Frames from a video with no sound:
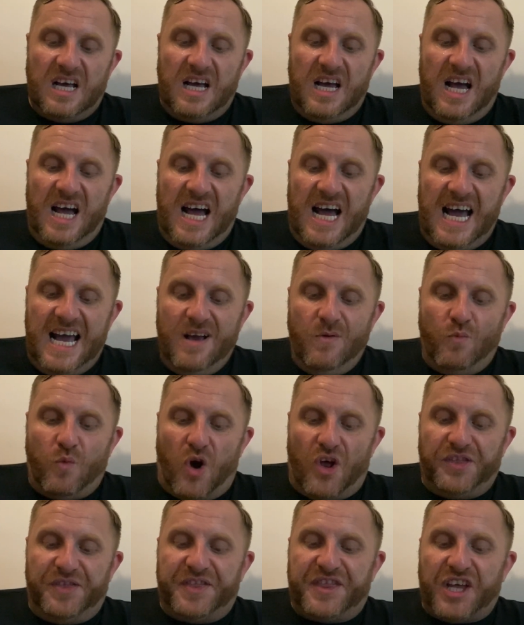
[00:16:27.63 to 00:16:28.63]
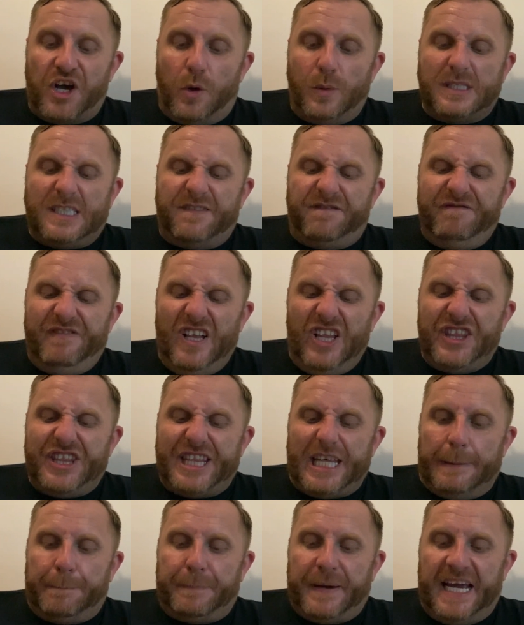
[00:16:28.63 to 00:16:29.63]
I want those
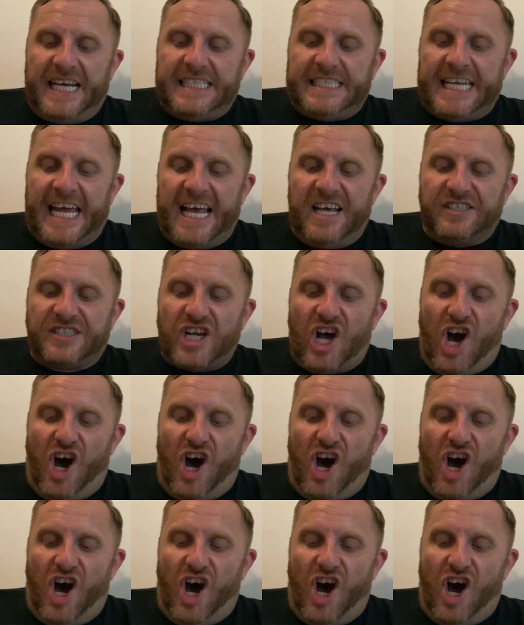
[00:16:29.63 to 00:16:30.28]
filthy pigtails